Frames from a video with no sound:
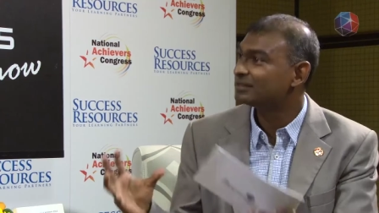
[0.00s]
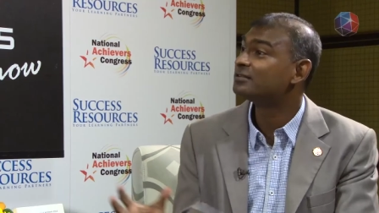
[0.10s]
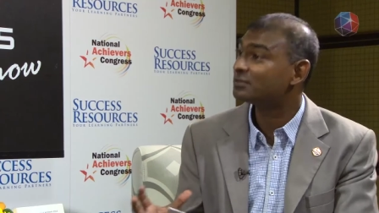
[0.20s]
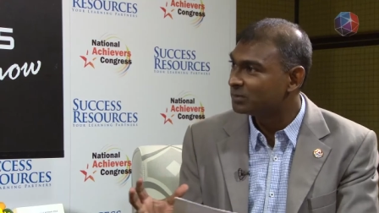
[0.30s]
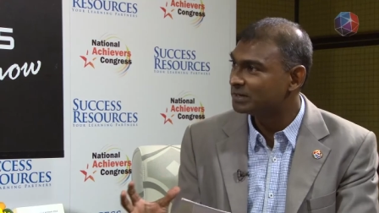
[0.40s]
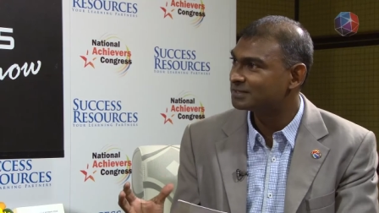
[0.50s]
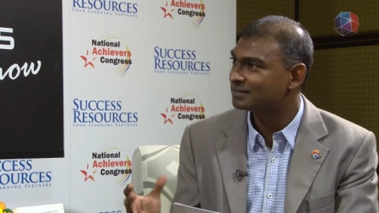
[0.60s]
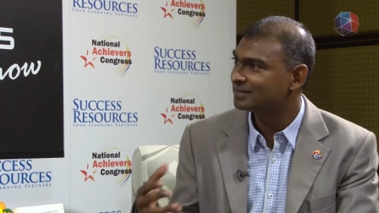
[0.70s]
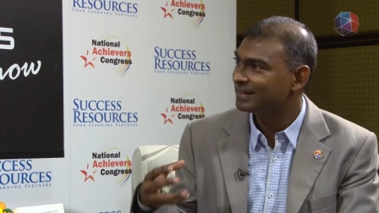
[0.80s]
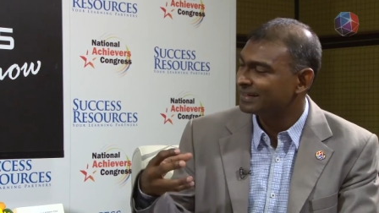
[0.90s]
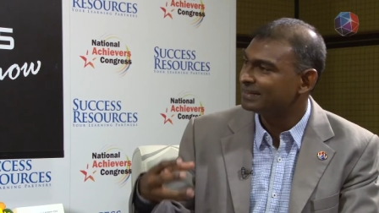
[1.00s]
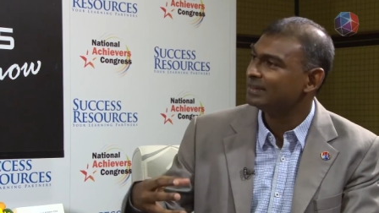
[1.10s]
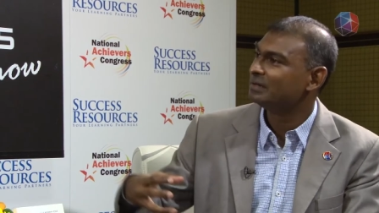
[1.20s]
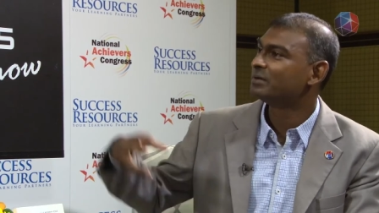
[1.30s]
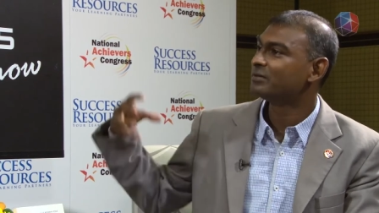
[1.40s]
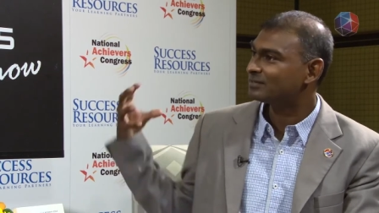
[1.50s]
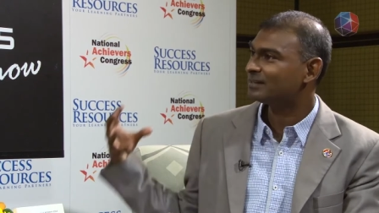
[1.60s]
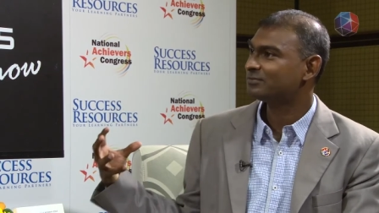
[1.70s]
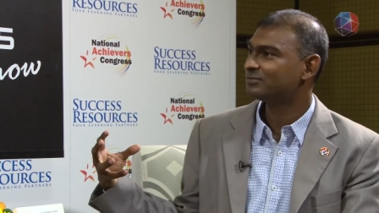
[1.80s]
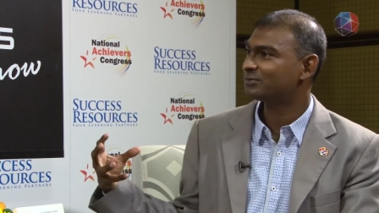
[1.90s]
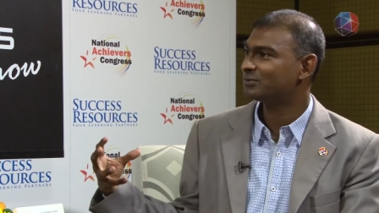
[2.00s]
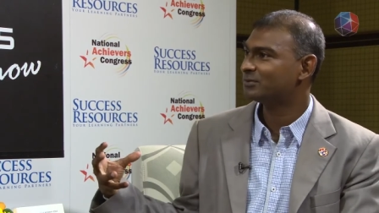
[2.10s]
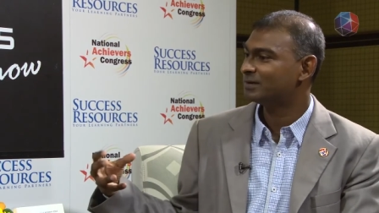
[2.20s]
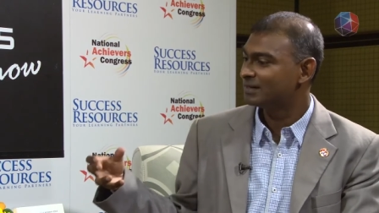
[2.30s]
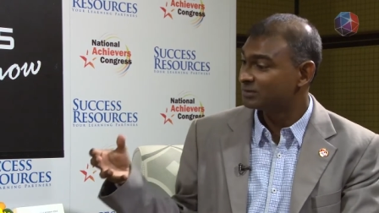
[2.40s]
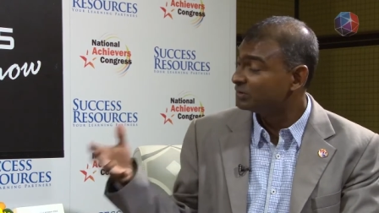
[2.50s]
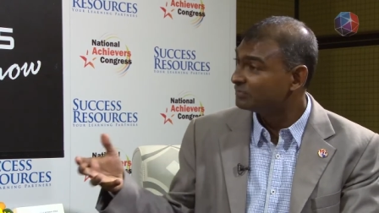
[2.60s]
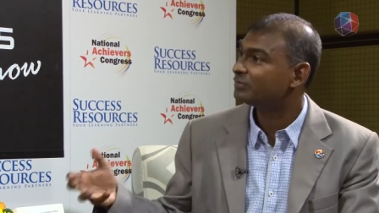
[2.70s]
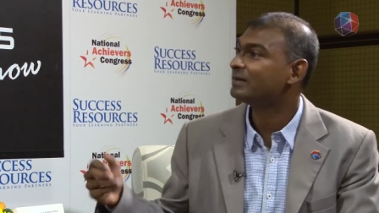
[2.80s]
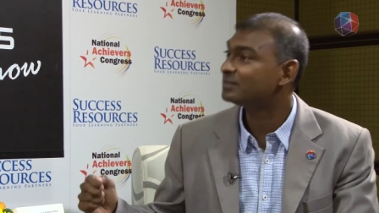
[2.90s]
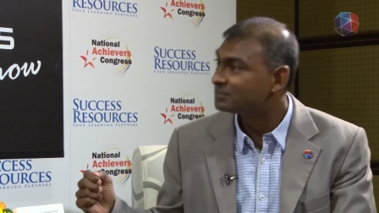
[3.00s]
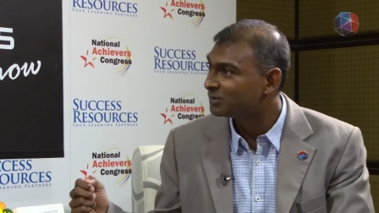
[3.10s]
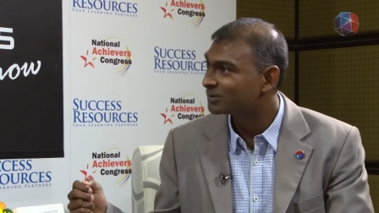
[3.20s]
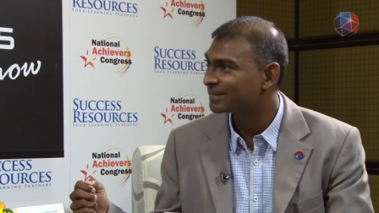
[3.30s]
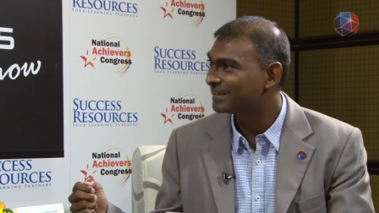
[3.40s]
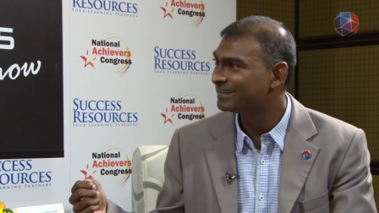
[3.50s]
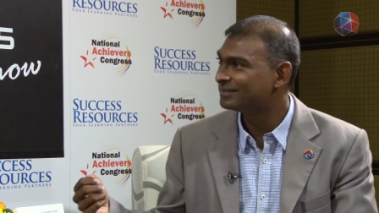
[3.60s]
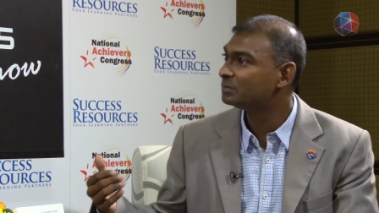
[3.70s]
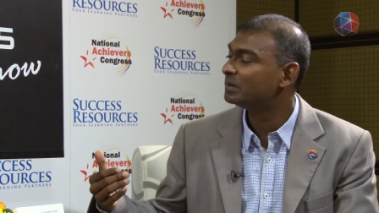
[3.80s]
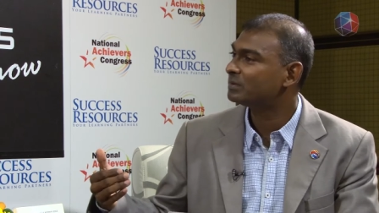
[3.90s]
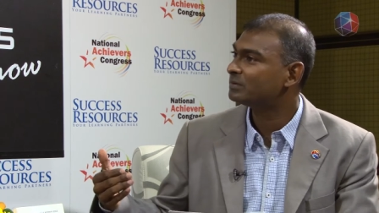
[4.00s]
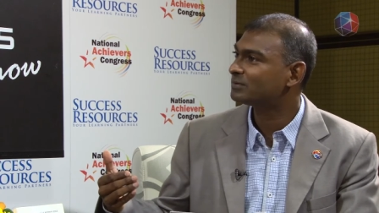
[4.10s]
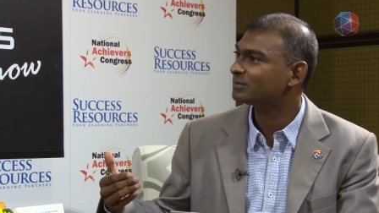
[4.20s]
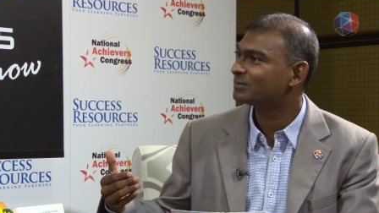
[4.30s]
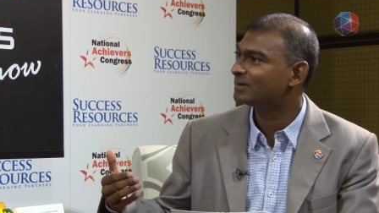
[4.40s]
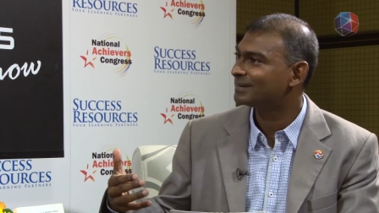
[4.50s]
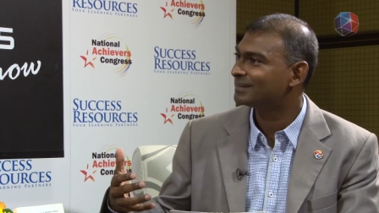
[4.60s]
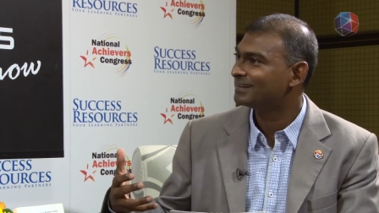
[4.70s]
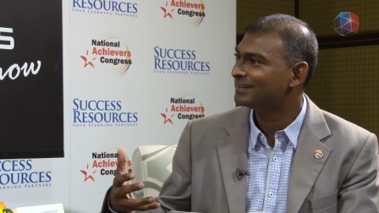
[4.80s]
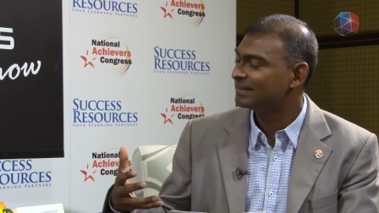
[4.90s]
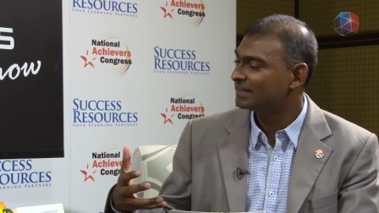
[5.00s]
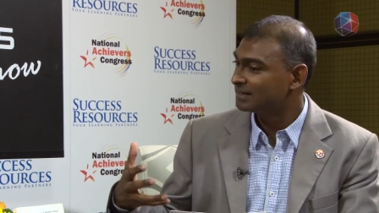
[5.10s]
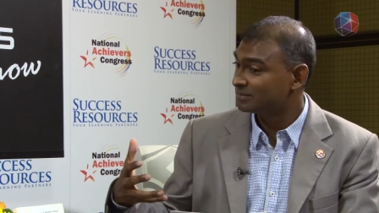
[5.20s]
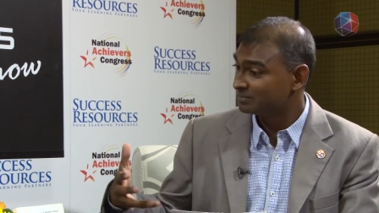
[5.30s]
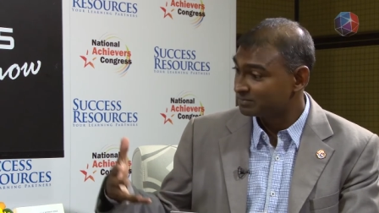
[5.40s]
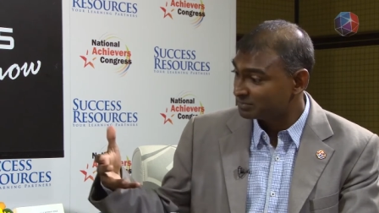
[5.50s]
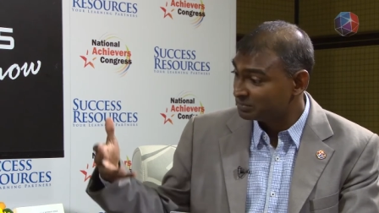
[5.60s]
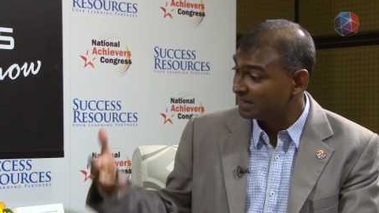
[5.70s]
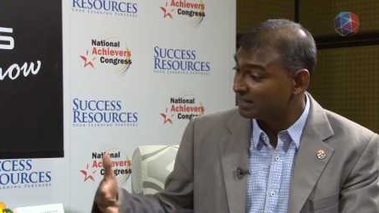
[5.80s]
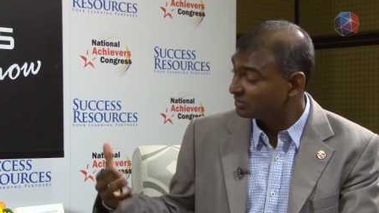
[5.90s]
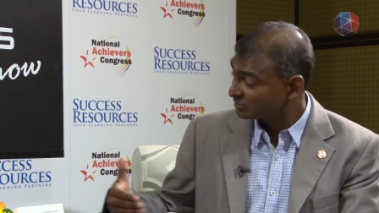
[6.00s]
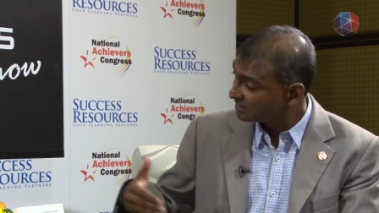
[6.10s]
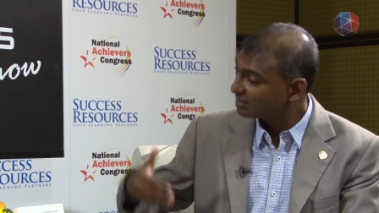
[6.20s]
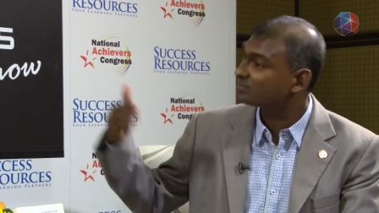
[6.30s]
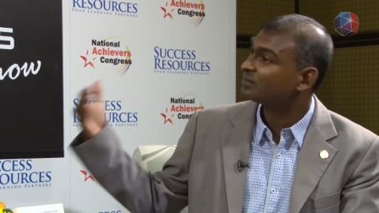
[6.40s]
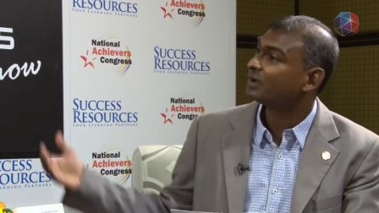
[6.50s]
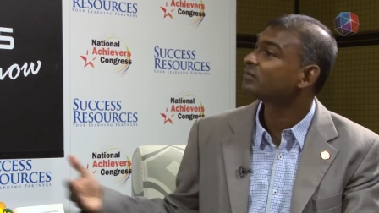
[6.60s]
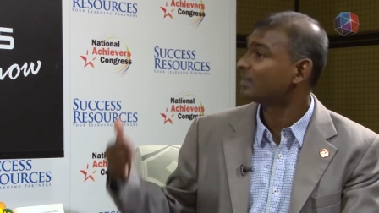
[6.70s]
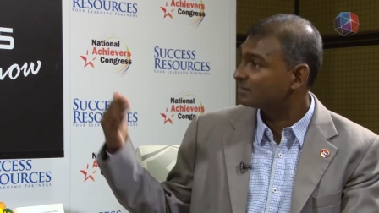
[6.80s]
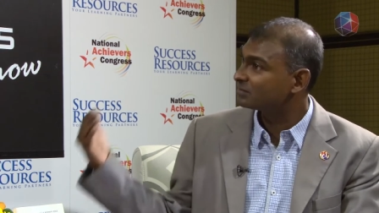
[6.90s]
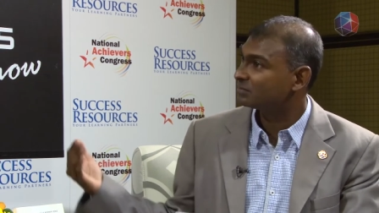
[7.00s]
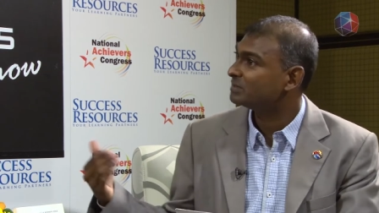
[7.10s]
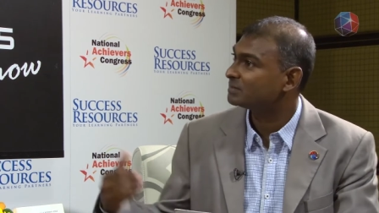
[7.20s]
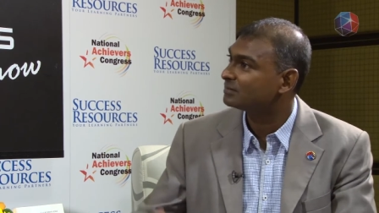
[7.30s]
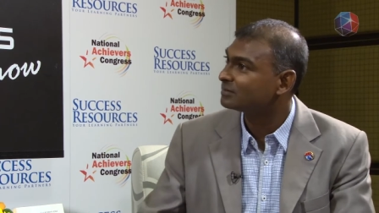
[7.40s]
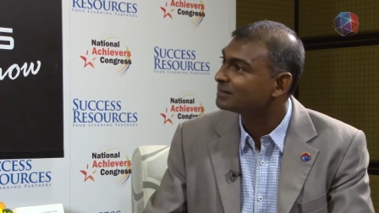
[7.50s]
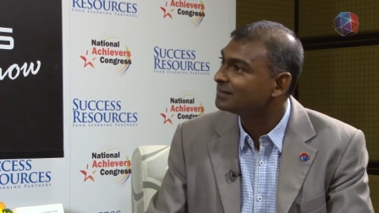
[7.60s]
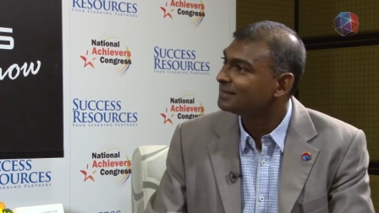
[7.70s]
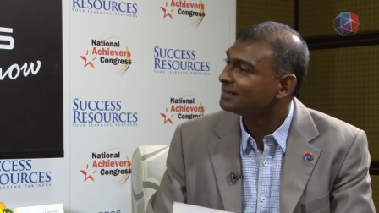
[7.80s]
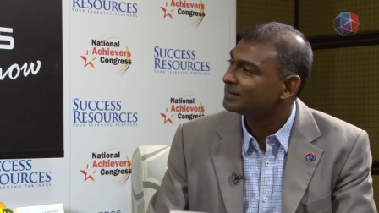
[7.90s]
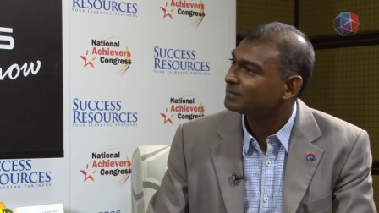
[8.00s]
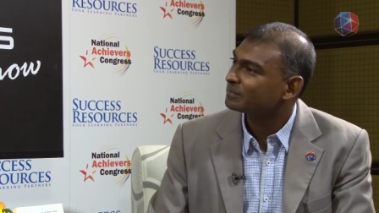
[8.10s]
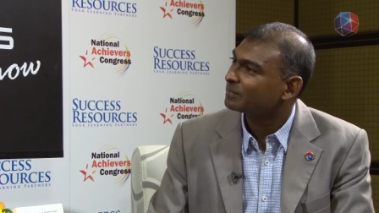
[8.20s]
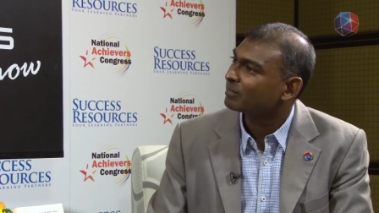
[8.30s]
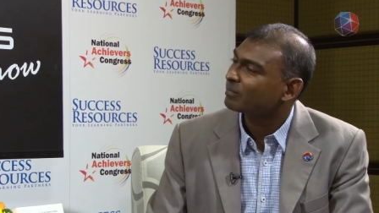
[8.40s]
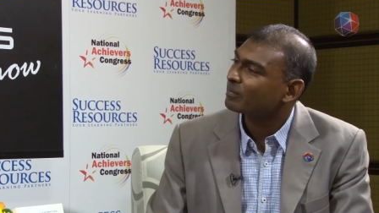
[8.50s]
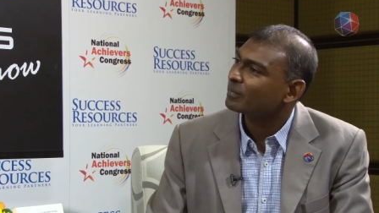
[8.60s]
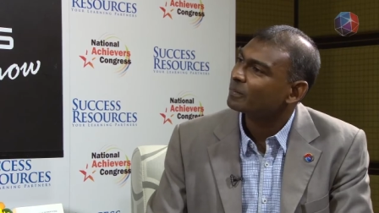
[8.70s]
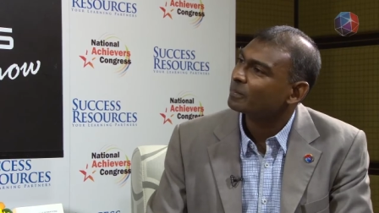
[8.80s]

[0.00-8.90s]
this situation and enable yourself to, to even write this book and to be able to, uh, um, be able to take yourself out of that situation? Well, my mother